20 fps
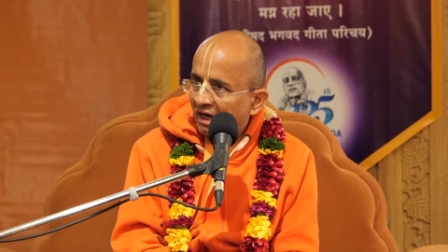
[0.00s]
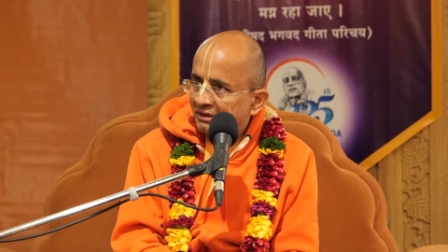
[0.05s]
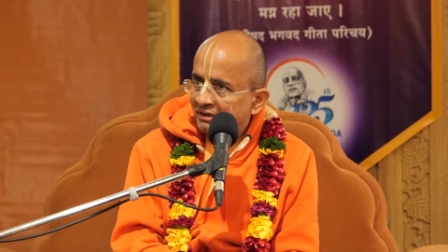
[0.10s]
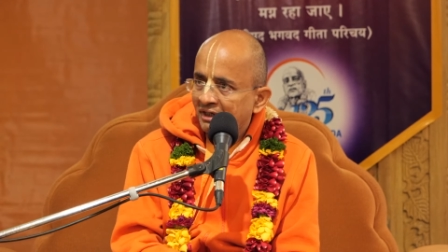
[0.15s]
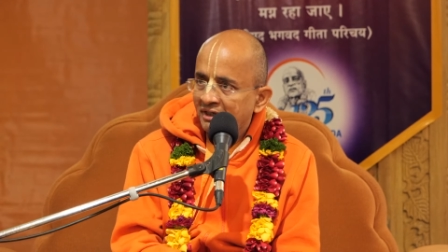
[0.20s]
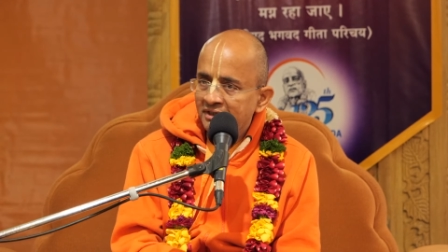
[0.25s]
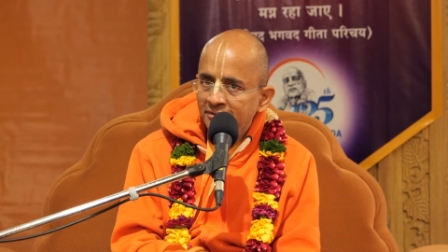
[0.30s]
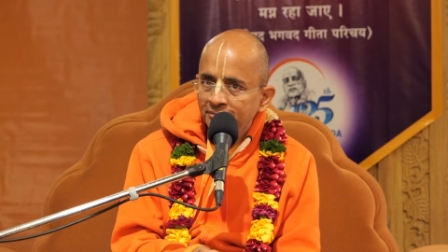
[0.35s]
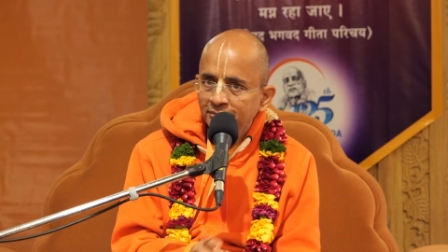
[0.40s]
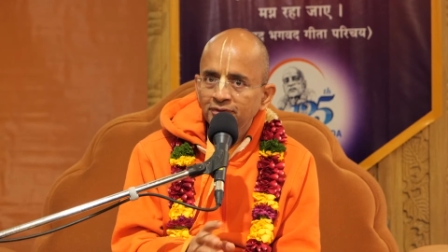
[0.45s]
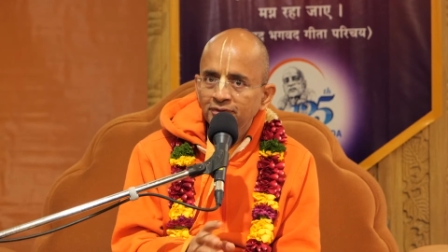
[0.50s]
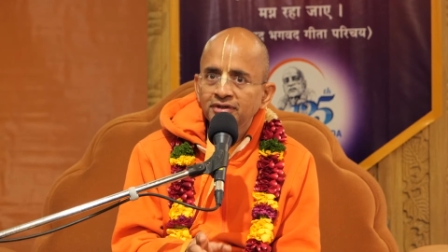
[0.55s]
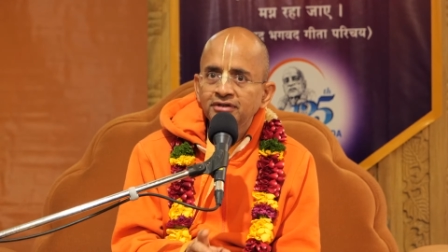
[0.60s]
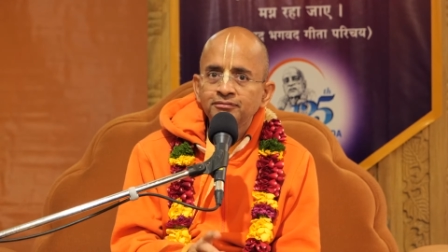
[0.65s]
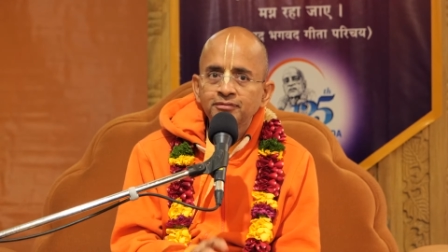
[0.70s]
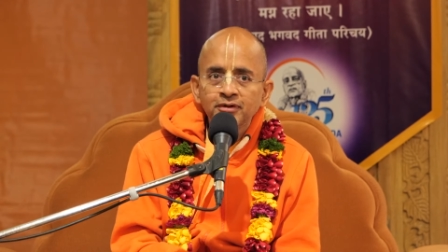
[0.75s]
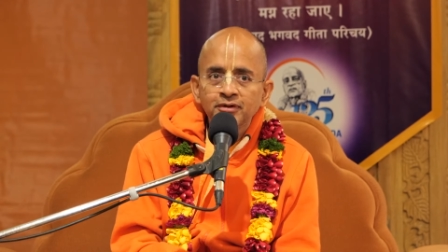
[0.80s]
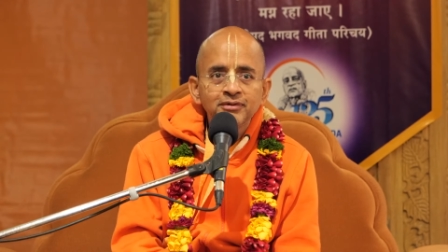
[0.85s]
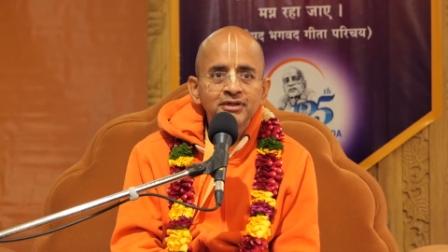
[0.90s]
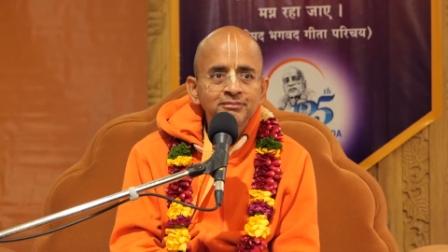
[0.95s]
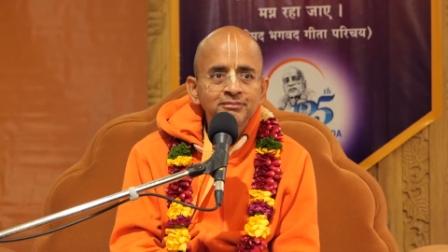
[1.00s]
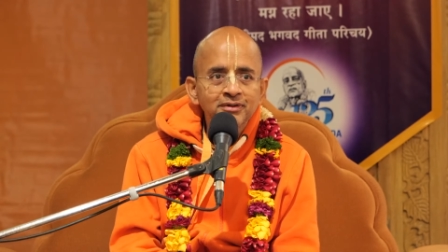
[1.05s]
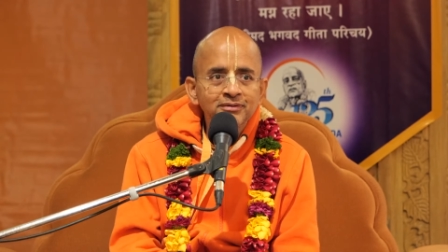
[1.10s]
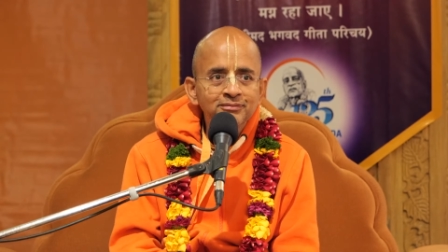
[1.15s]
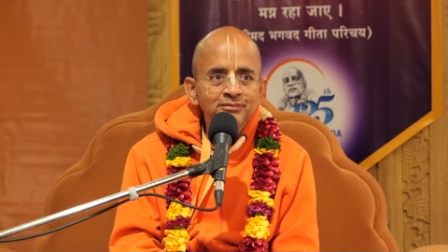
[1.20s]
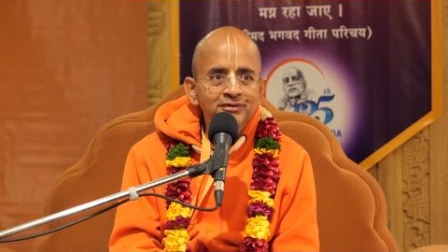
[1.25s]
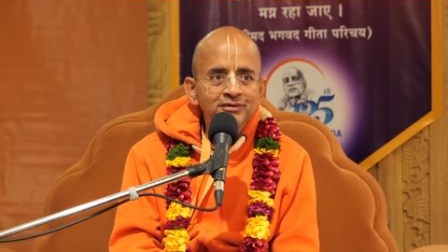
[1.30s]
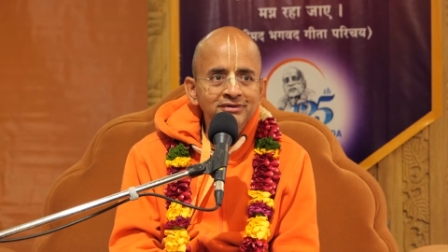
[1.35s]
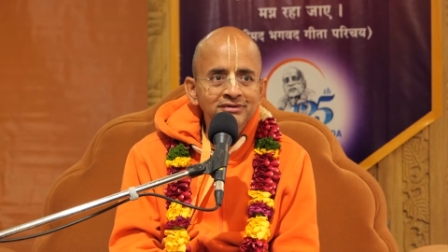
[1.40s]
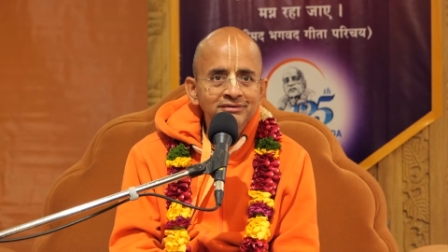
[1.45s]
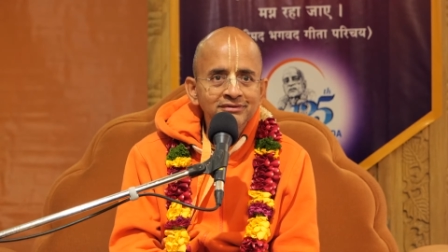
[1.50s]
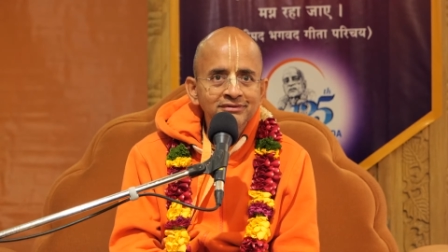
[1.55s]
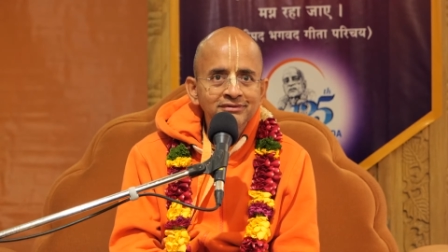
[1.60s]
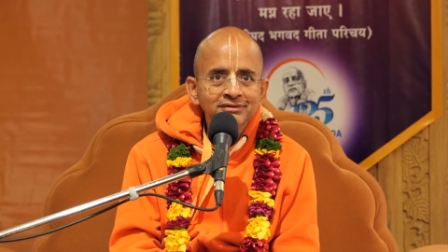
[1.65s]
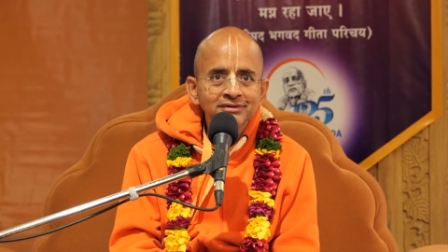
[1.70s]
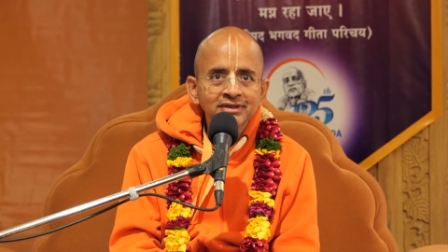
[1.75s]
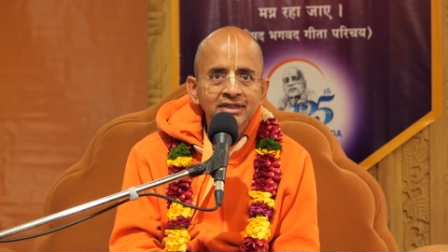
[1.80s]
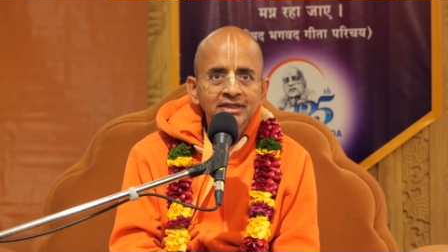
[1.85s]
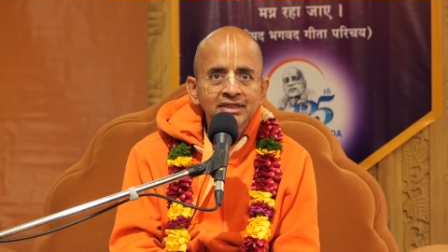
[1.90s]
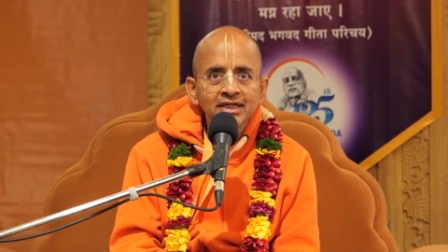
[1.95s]
That is the beauty of Prabhupada's purports.
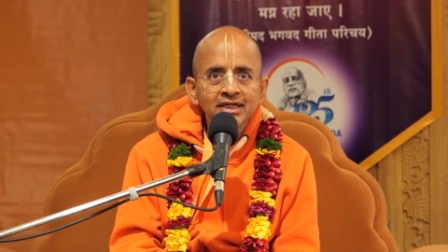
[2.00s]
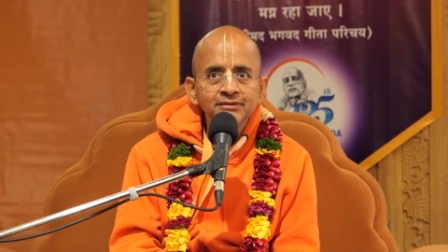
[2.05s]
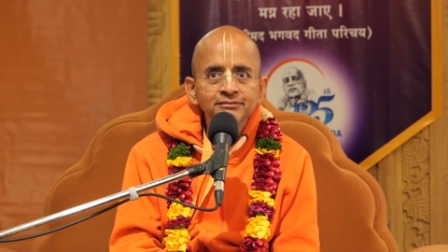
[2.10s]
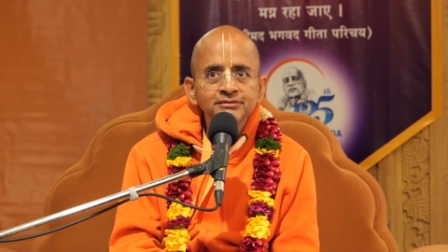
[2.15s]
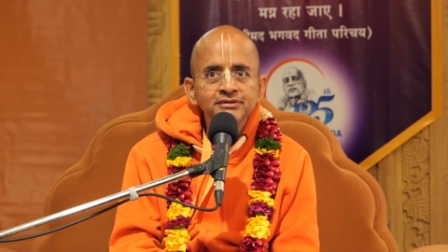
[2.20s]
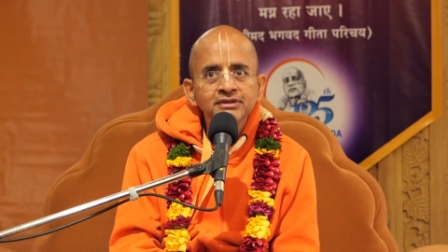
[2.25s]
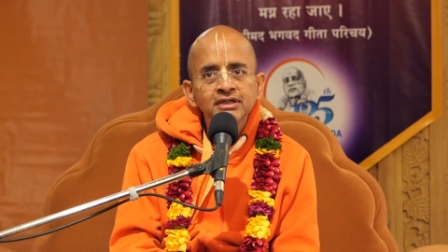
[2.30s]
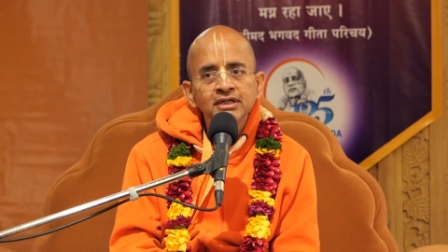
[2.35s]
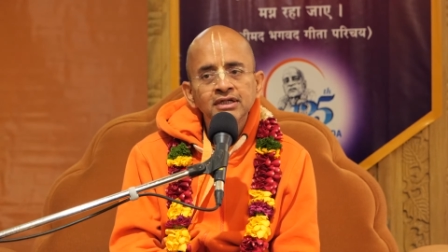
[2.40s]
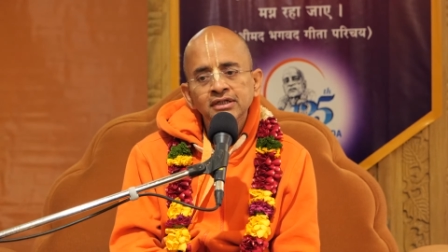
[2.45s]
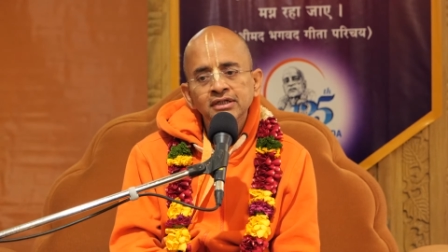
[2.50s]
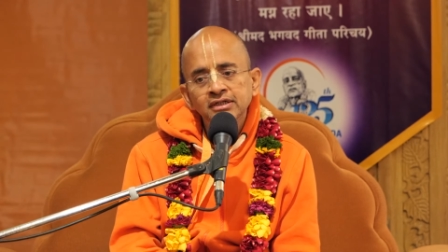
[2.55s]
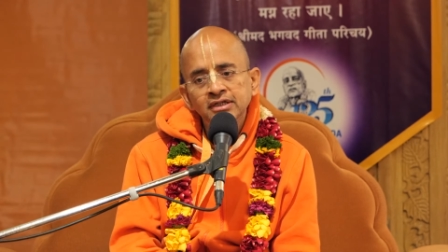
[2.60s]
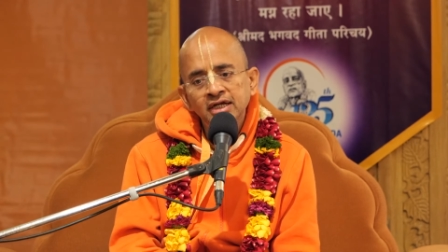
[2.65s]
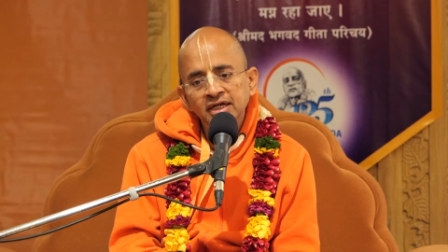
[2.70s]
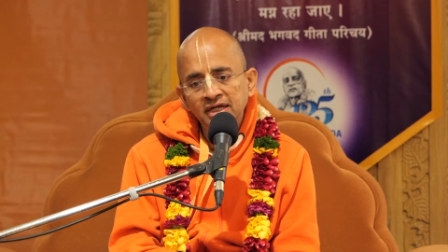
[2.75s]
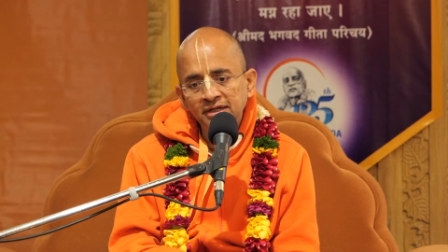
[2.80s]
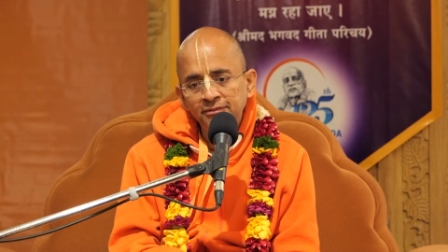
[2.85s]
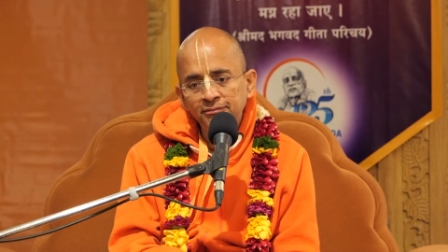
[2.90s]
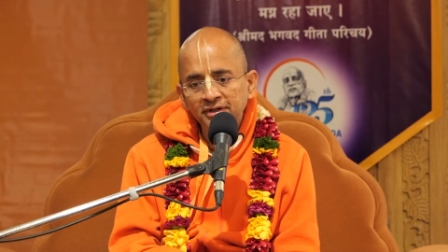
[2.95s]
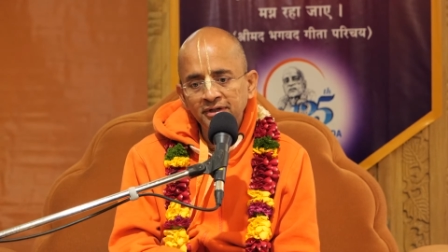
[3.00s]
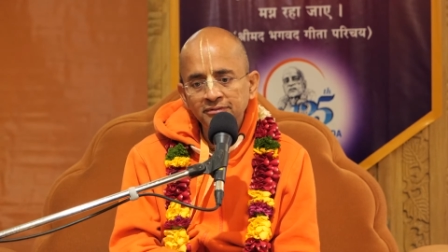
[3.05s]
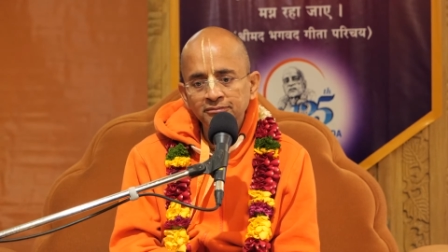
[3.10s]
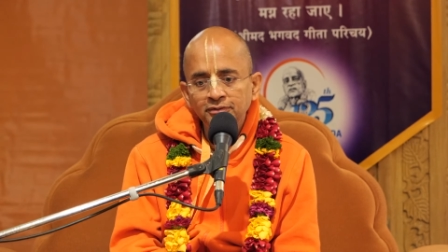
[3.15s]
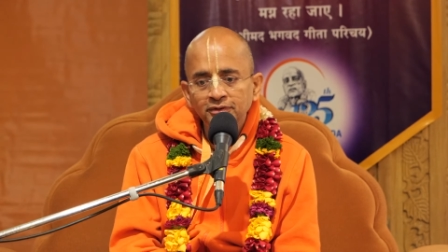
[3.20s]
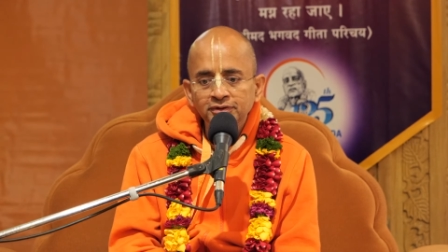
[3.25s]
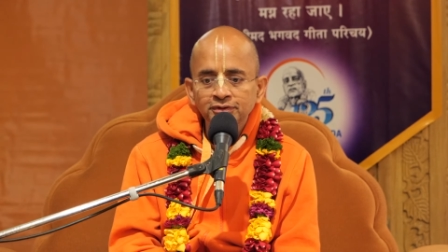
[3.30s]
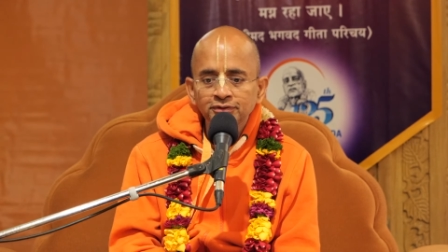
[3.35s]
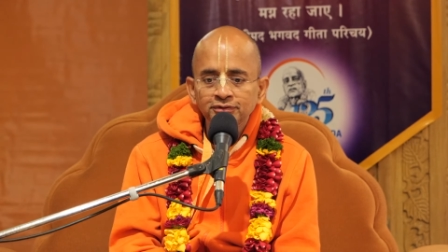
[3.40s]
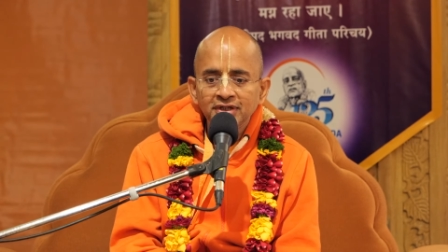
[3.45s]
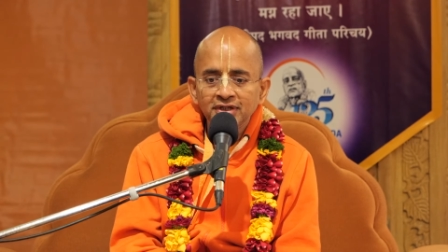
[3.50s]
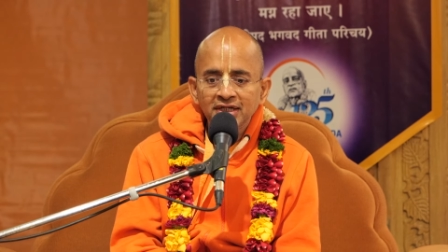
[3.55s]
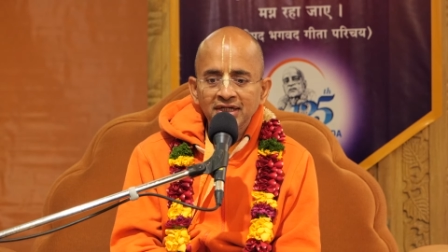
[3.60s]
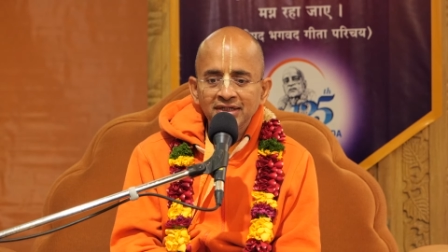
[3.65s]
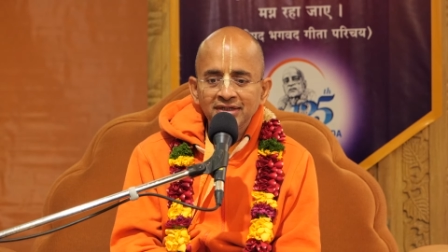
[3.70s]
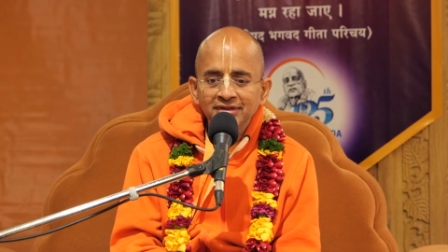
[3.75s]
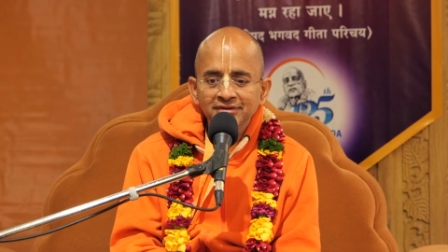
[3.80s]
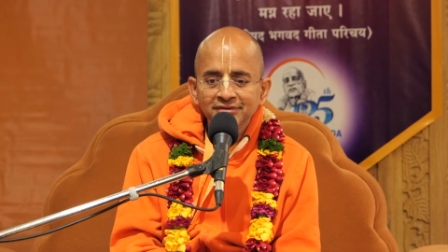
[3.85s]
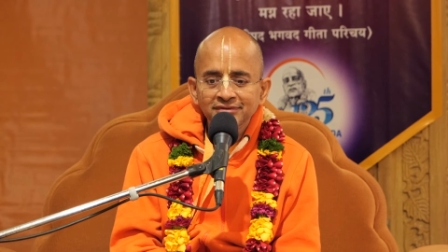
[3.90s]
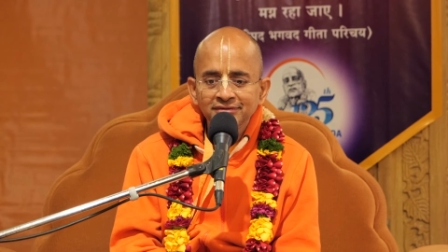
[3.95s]
He keeps, any big book you
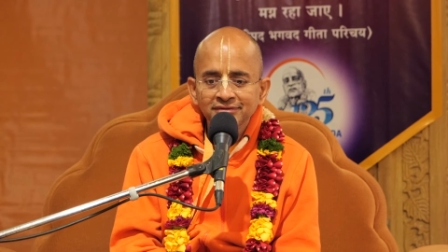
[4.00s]
take,